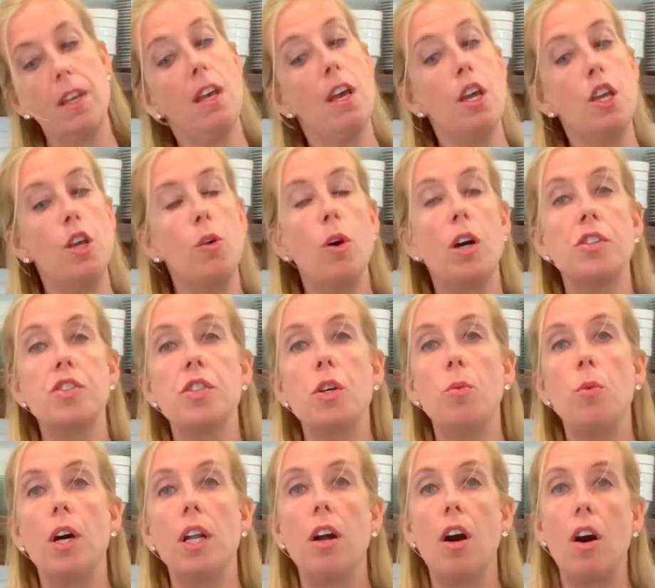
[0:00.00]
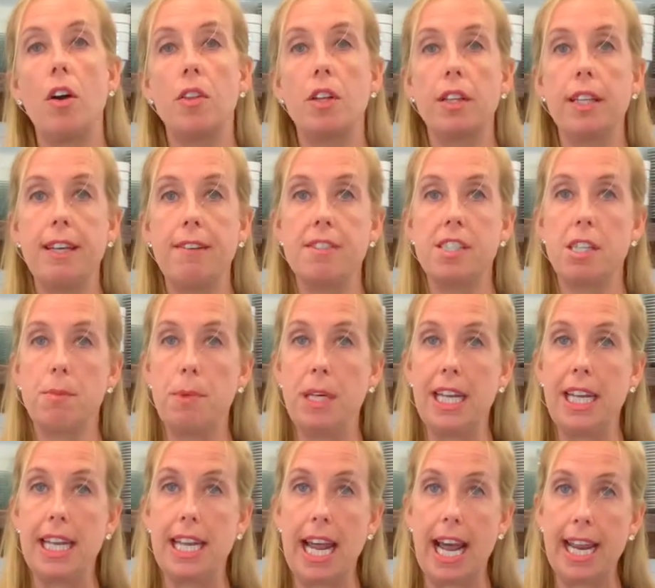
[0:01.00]
You also want all the leaves to be
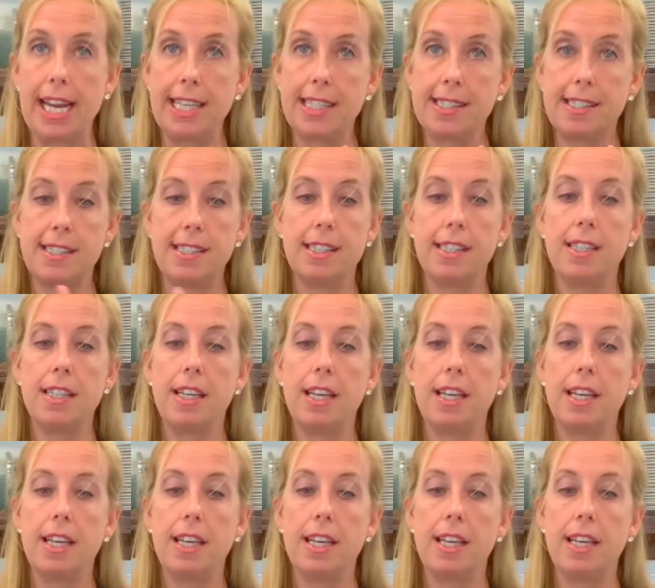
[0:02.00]
nice